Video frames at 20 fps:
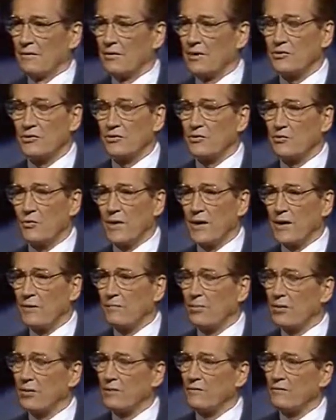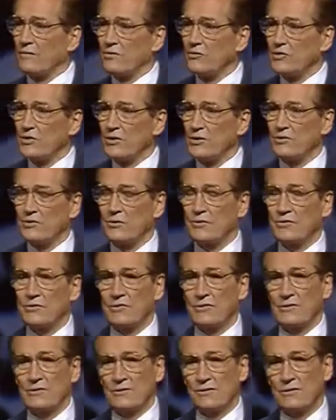This is why I believe in
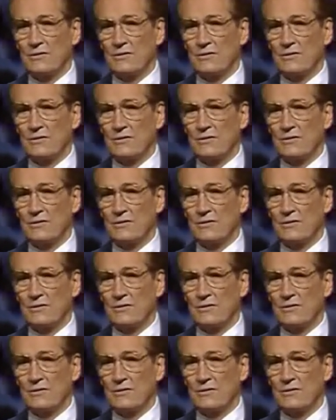Jesus.